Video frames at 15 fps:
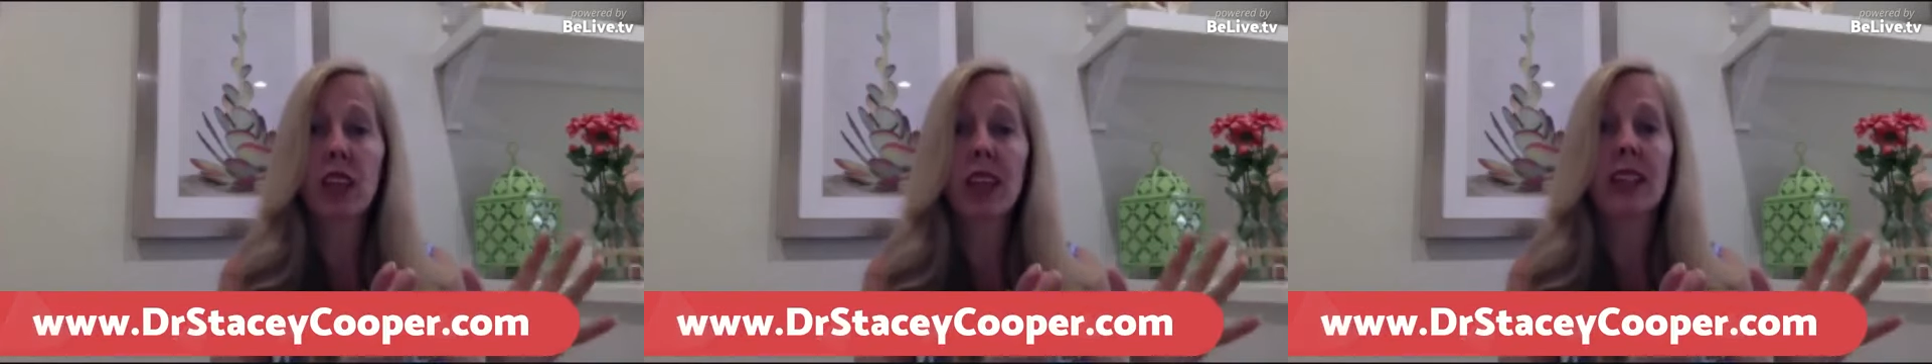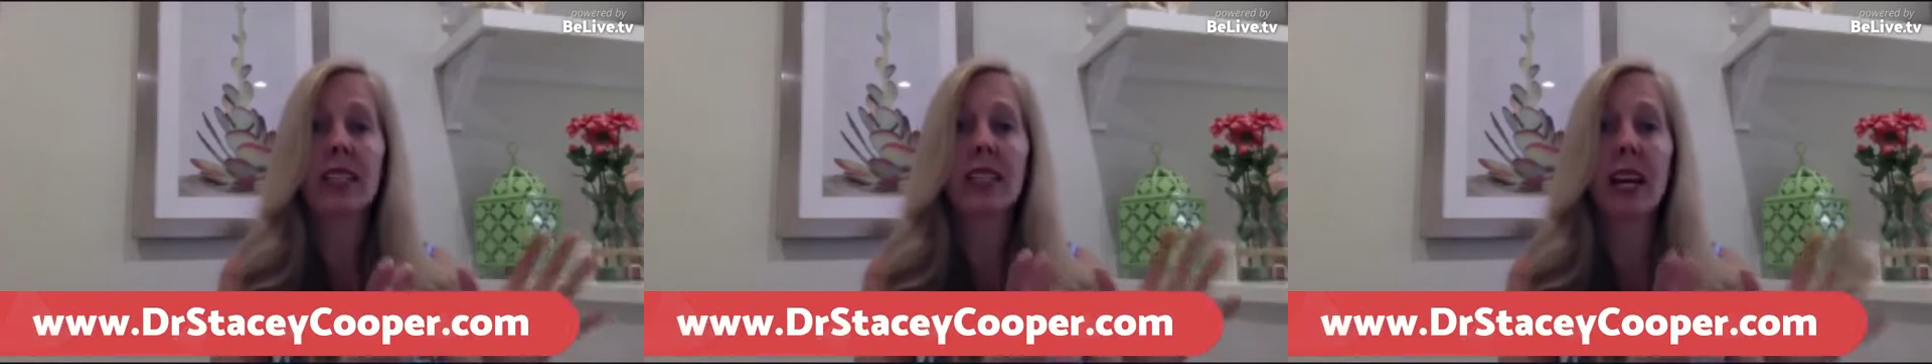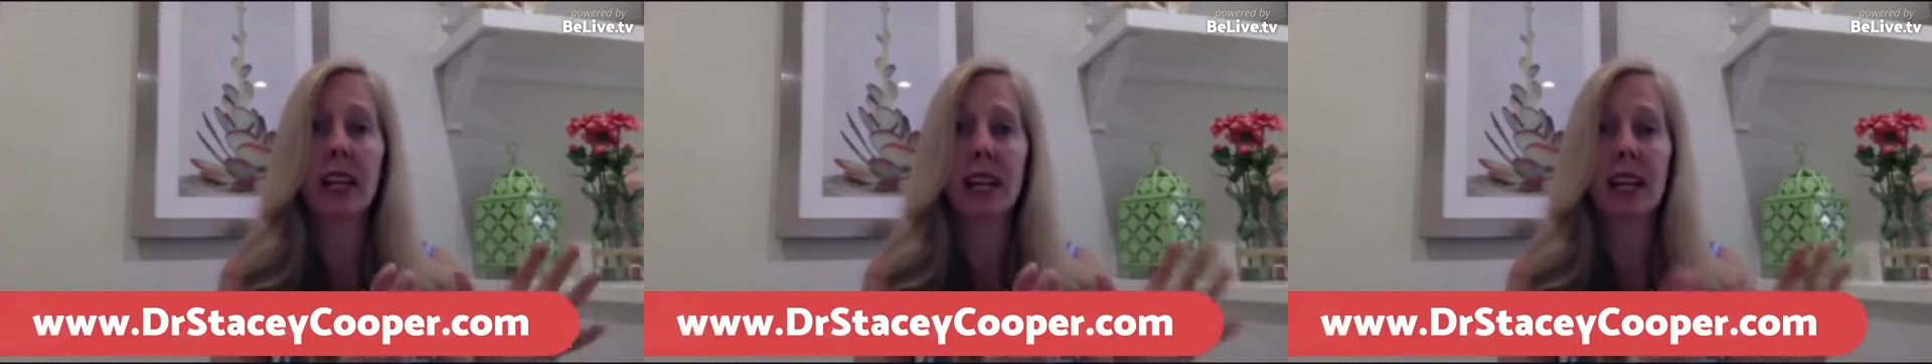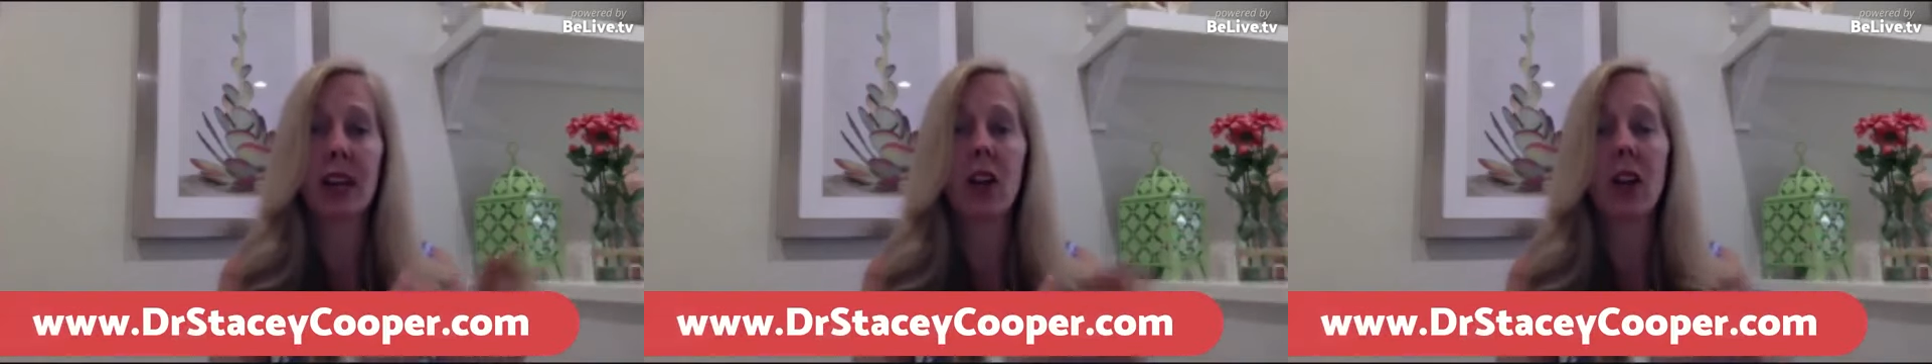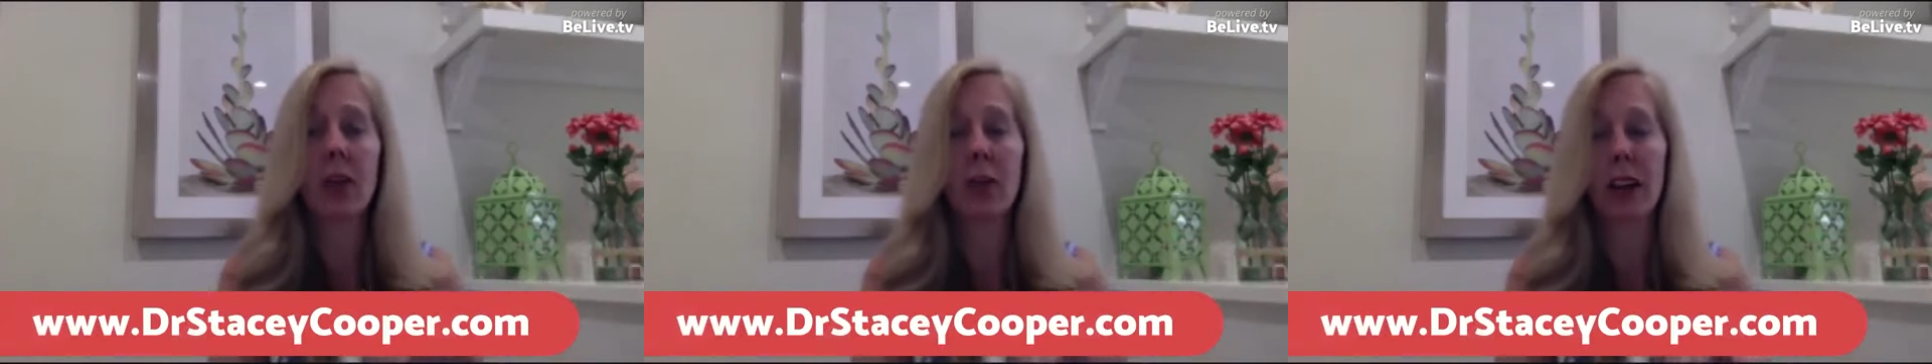that he's done and
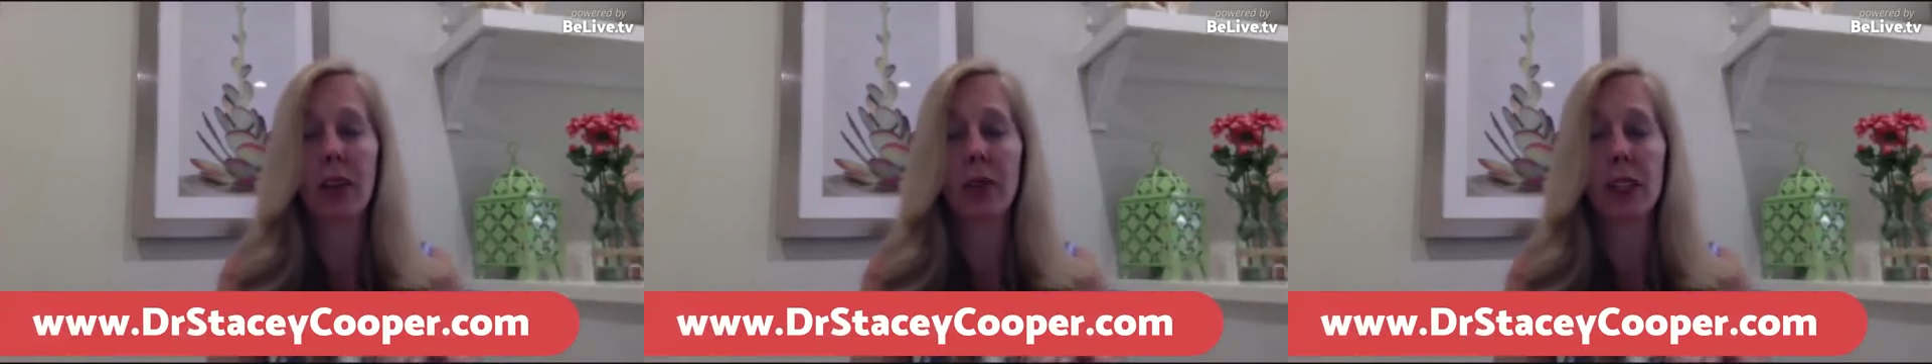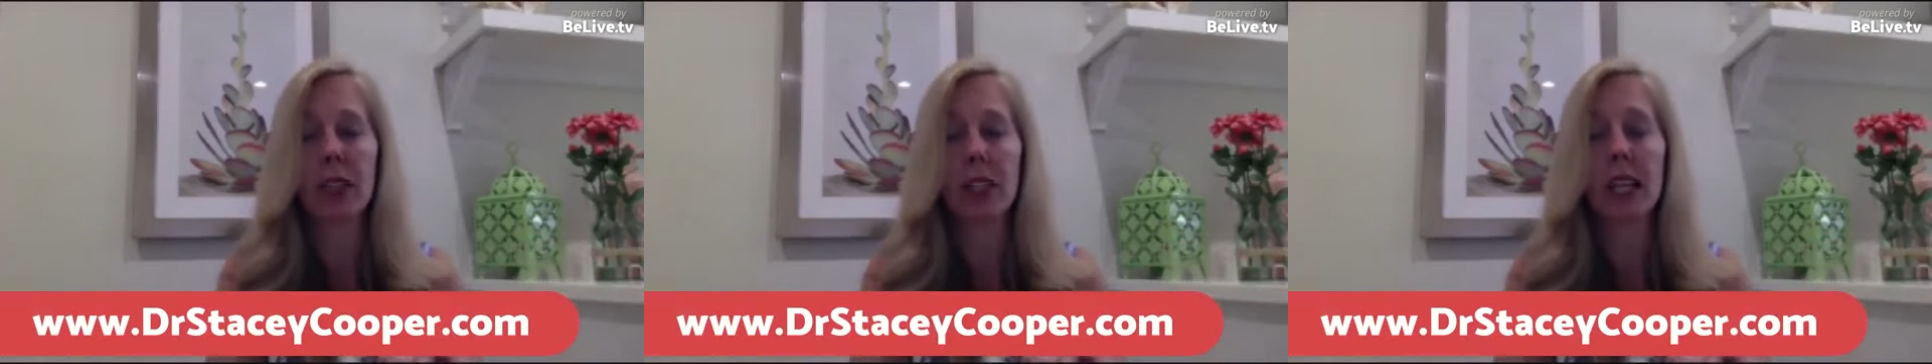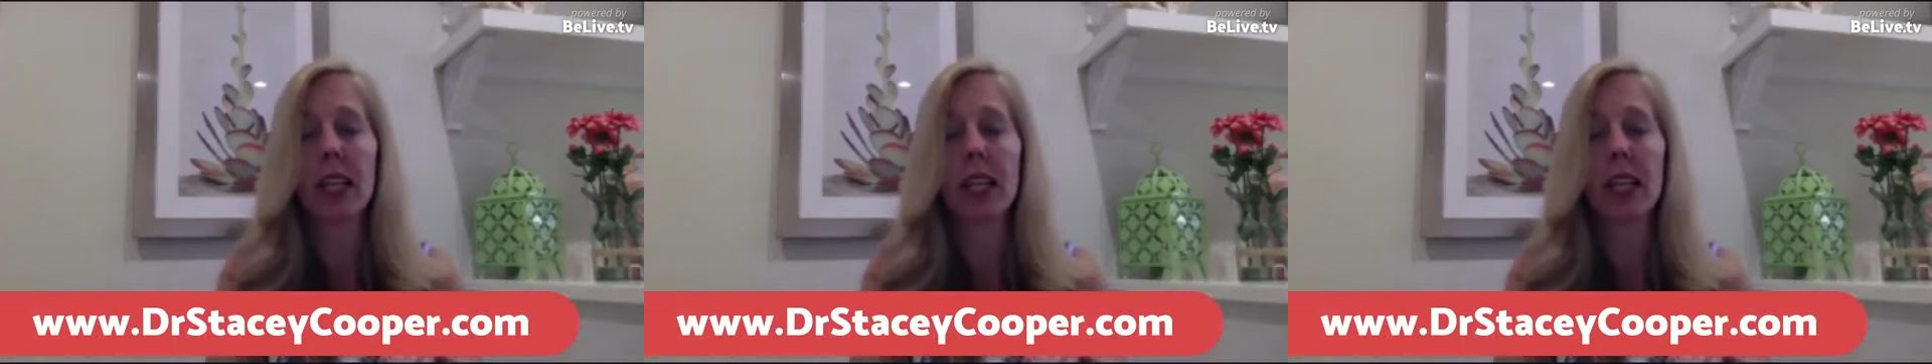all the benefits.